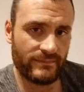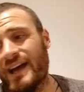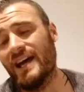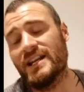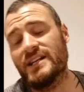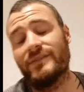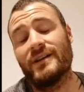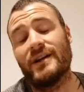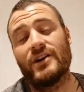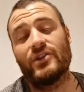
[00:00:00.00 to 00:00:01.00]
And if you're
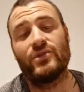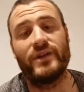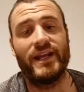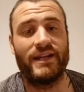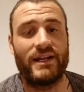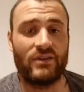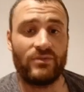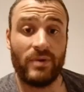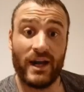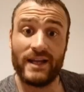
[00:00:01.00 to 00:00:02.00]
not creating enough
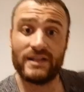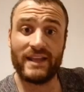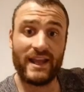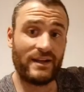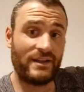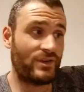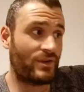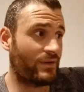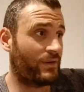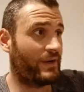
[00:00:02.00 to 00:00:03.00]
bile, then you're
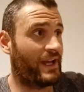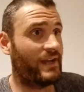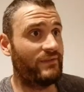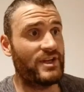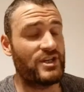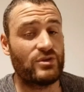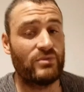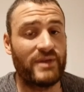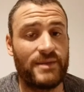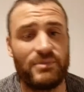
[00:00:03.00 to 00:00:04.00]
going to have an issue
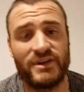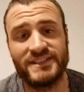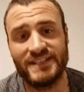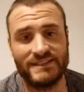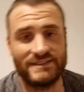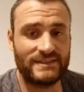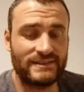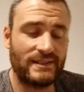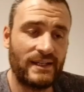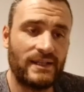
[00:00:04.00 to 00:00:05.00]
with peristalsis.
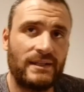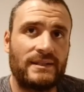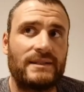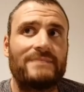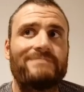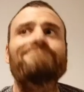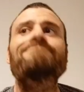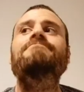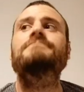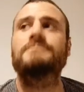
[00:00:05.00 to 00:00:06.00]

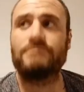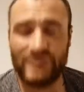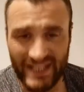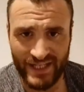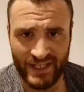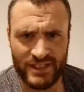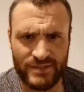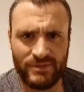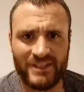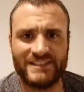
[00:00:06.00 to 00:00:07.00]
Plain English,
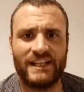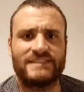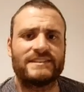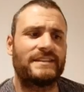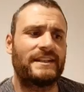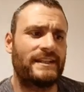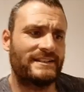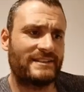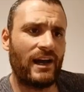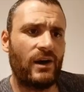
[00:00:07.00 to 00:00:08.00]
peristalsis
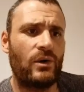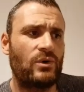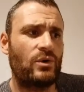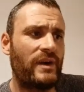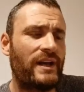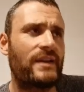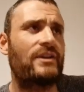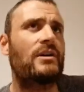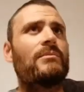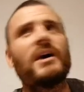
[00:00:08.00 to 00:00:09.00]
is how quick
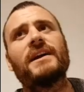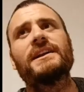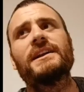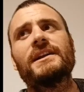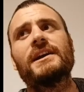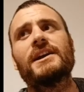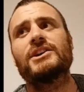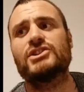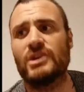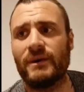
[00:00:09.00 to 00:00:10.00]
your body
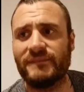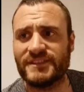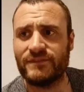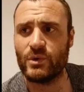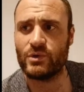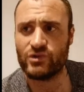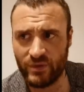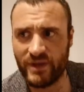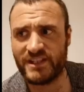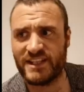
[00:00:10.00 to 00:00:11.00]
shoves food through
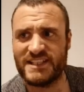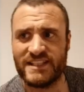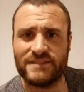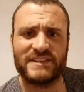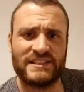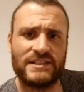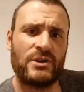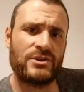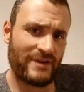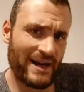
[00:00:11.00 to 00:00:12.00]
your digestive system
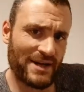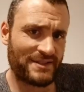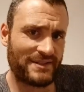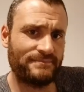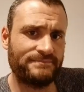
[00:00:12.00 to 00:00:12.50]
out your arse.